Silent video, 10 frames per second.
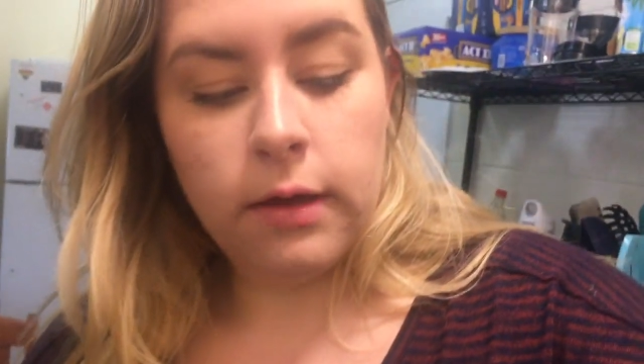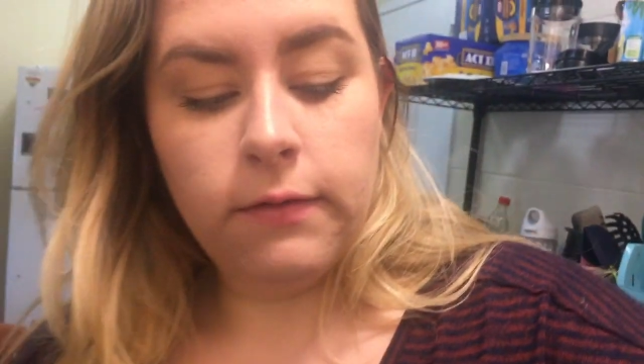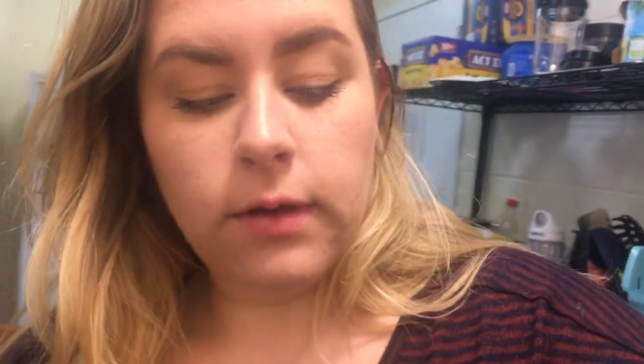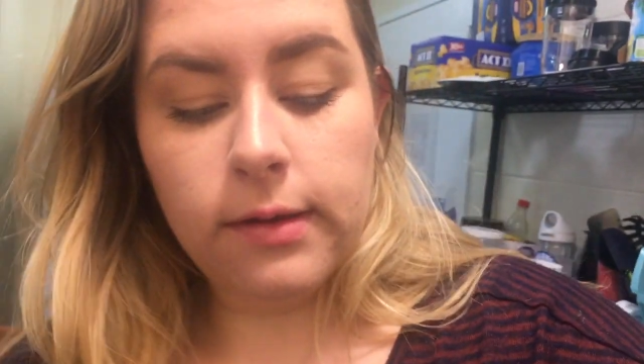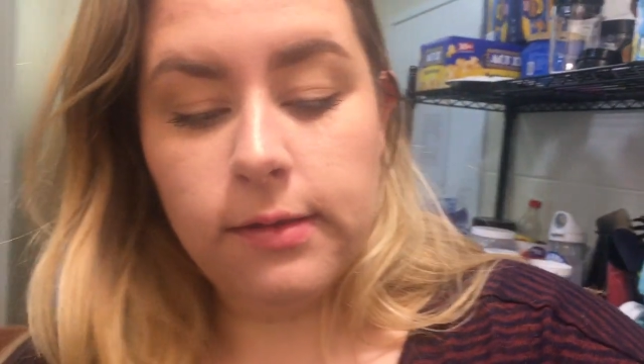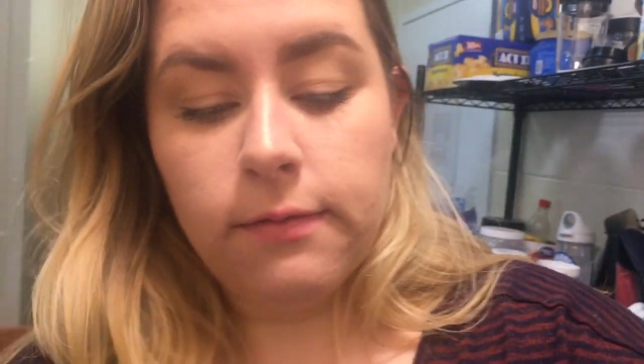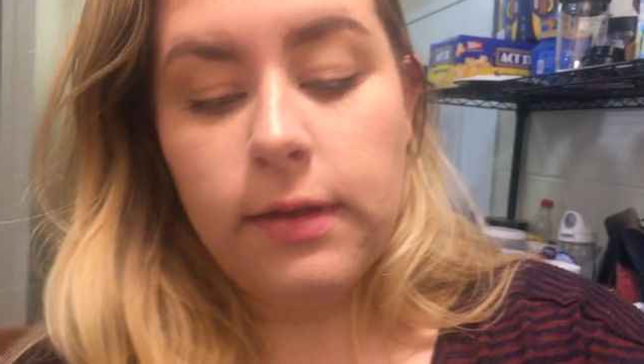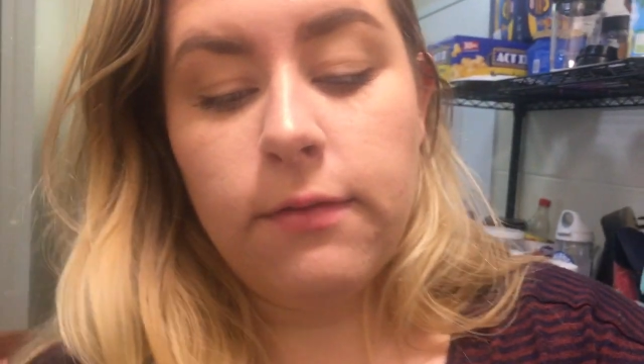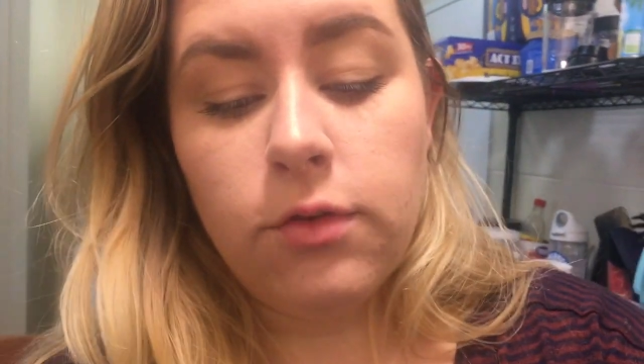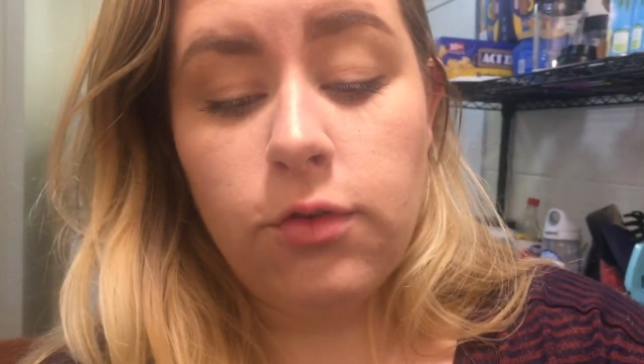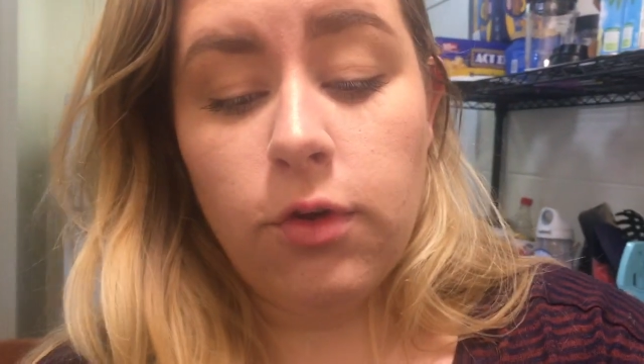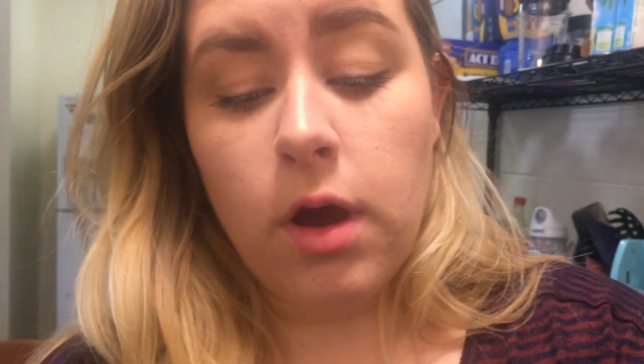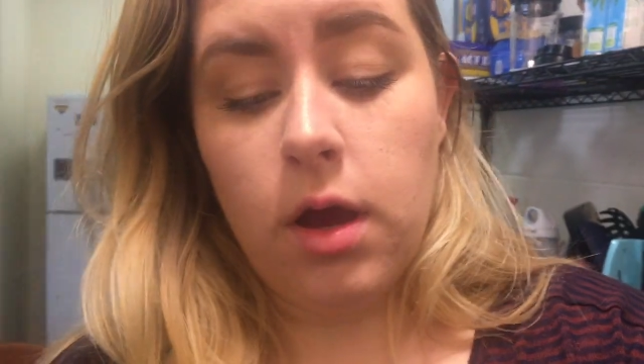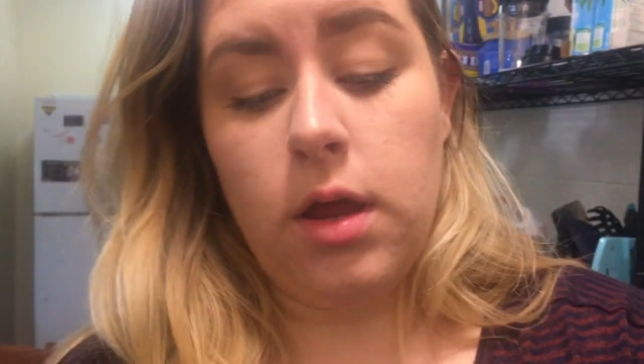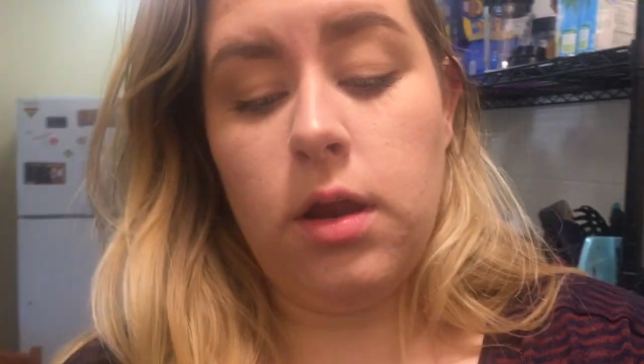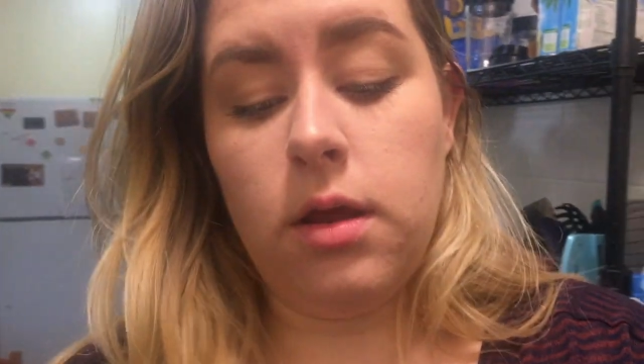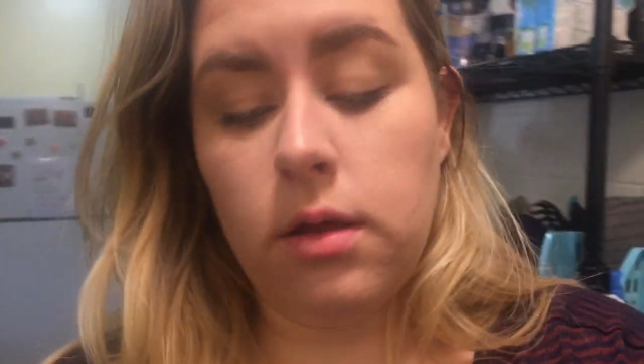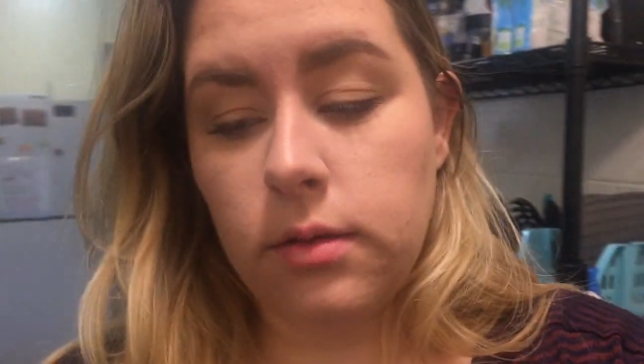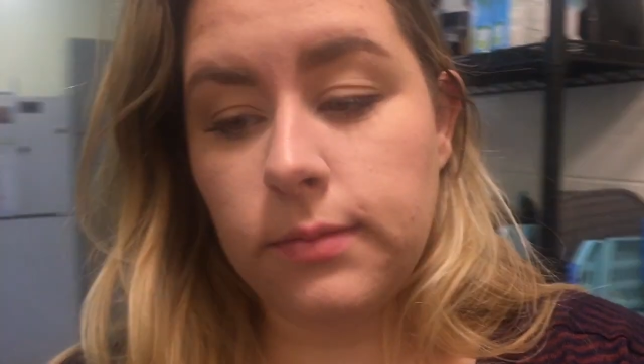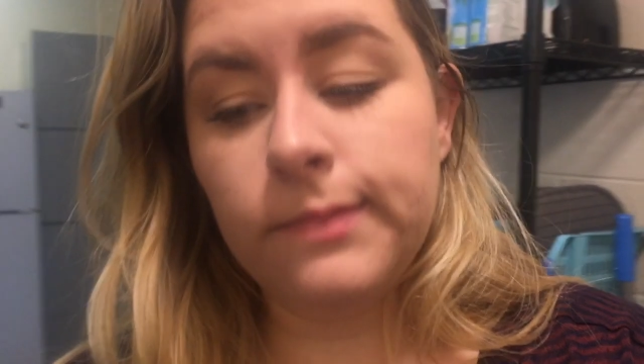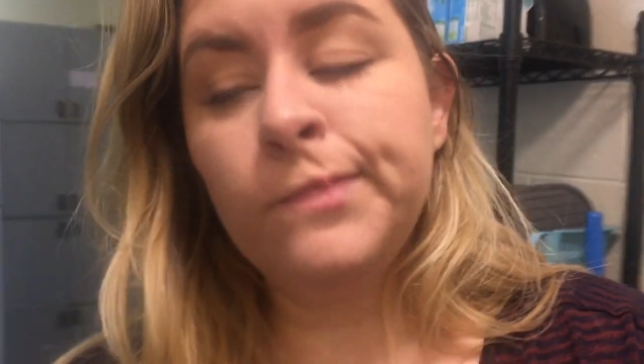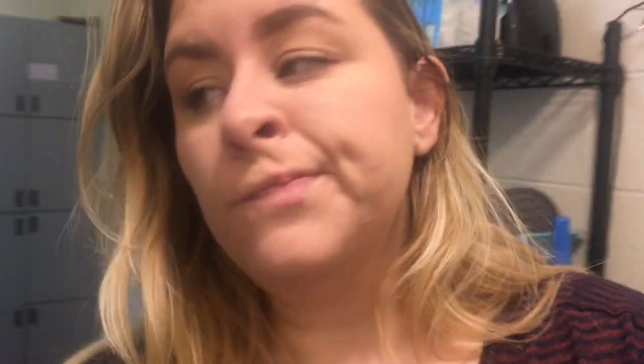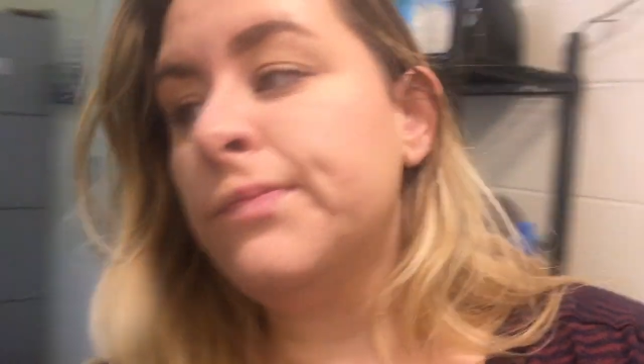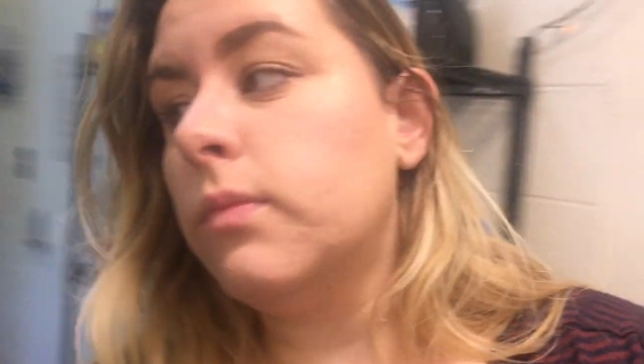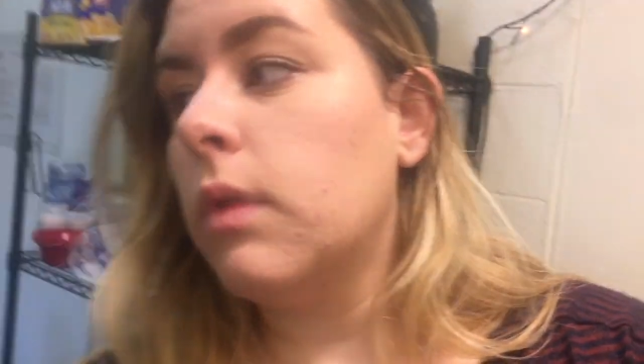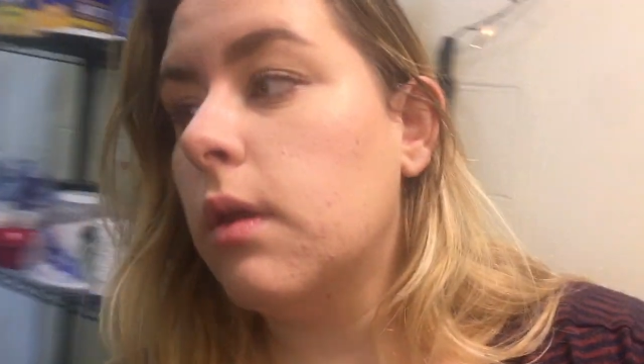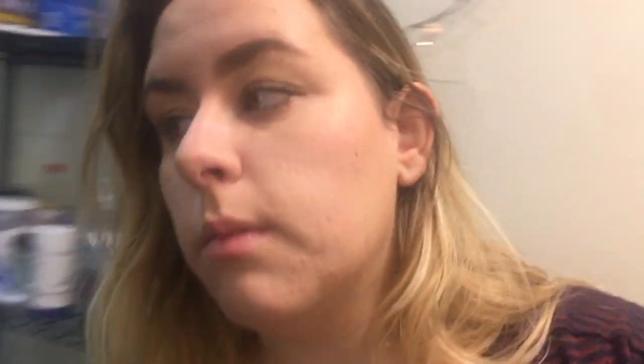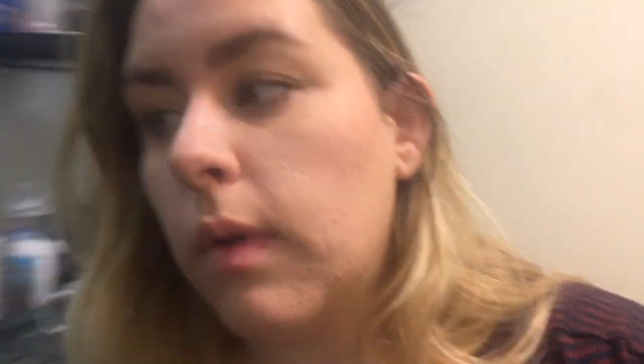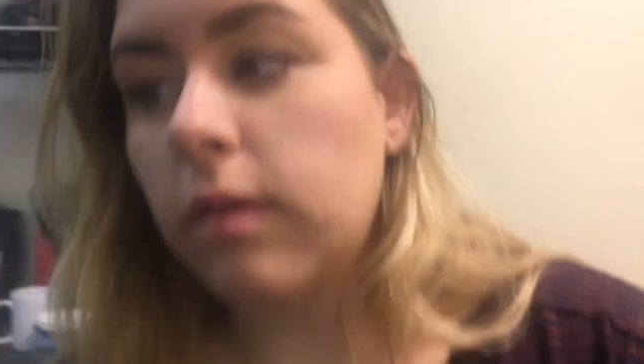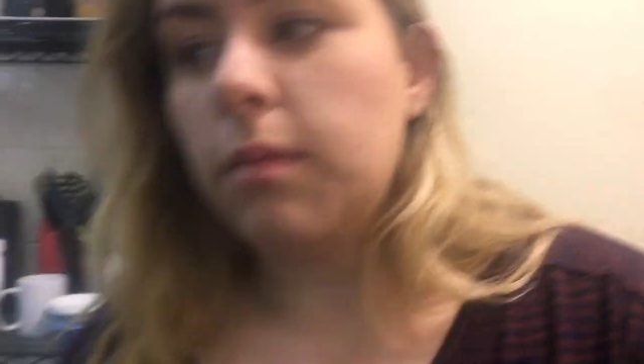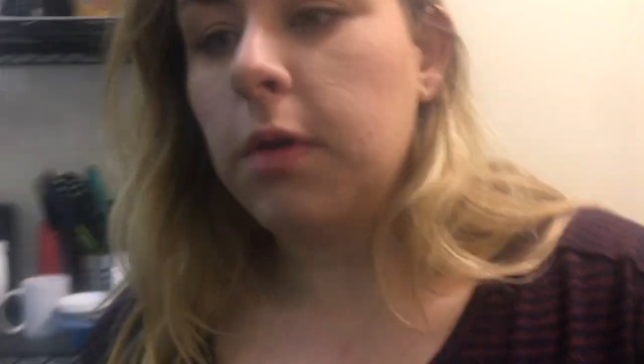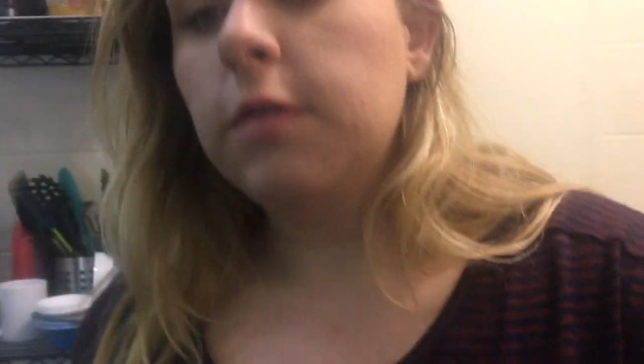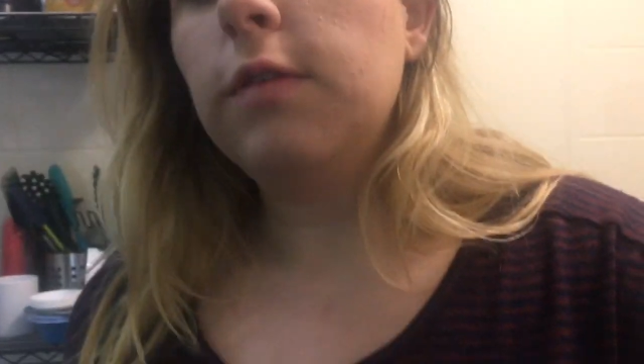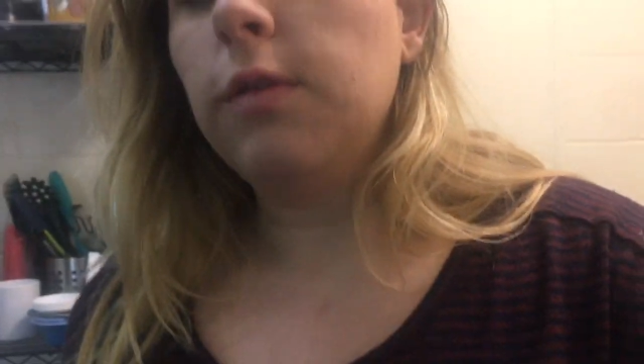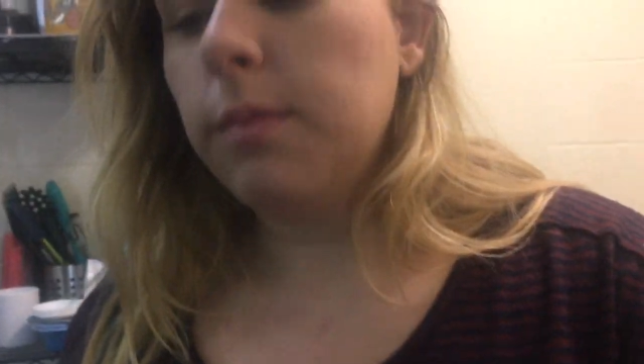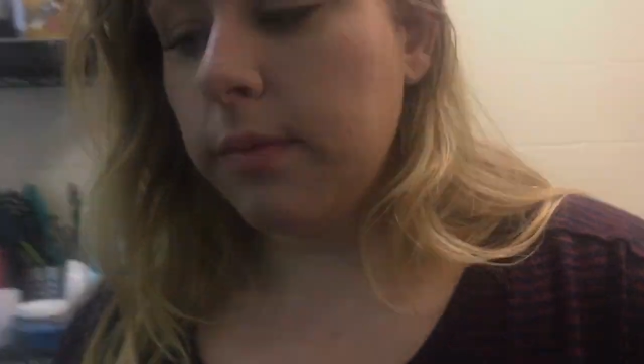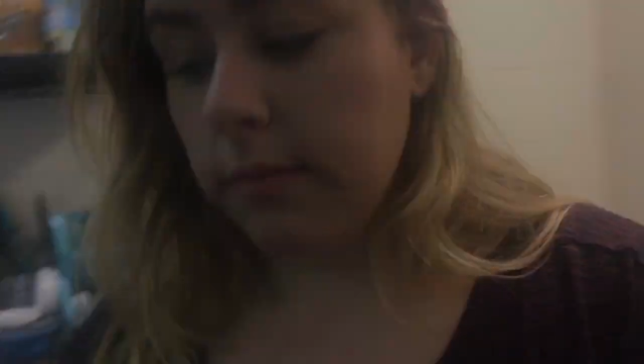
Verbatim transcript: If you guys have never tried matzo ball soup,